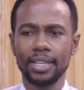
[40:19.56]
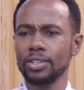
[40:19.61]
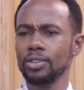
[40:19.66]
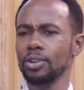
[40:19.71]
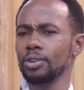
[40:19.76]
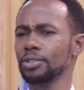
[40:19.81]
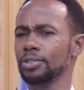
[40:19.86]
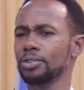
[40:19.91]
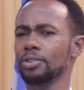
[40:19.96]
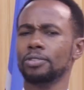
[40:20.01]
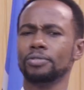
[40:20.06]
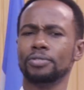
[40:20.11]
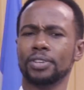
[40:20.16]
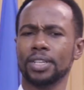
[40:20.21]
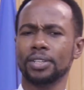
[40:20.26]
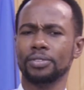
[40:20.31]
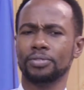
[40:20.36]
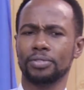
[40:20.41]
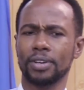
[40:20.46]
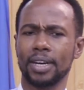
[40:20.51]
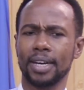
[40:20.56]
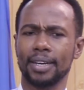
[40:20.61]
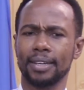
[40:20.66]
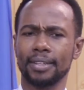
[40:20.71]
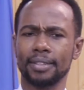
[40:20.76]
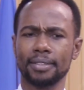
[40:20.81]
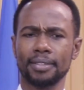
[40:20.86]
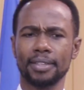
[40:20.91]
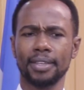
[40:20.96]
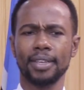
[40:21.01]
Don't go very far.
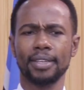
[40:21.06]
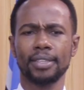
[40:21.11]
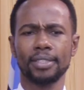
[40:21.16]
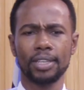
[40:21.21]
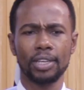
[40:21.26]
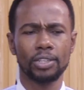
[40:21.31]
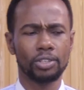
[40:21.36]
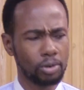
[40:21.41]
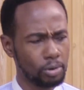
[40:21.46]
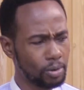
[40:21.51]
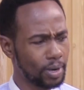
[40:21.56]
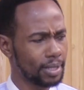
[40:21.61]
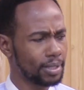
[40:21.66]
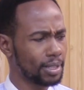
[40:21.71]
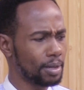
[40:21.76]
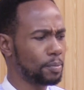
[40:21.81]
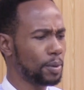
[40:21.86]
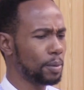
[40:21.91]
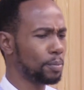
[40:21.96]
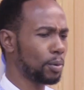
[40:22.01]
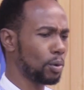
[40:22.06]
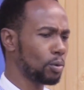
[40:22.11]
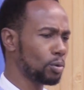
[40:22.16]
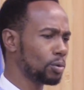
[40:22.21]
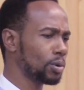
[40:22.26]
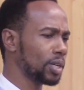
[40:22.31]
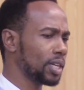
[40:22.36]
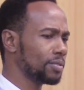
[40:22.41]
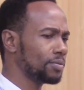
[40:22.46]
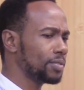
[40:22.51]
Just look at the people
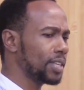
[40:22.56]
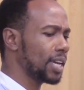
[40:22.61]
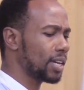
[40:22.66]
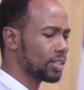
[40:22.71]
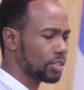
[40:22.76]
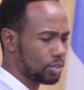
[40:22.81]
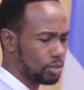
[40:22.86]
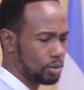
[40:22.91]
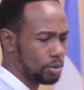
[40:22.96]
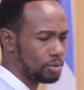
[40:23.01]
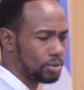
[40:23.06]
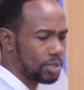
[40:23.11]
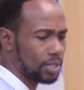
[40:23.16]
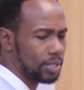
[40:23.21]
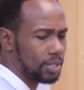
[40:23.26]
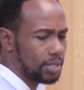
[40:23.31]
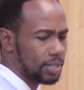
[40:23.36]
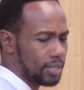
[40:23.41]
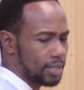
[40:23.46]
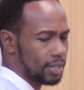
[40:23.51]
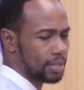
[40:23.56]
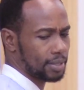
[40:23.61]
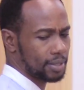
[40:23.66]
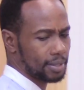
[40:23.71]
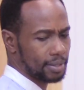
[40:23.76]
who give their stories.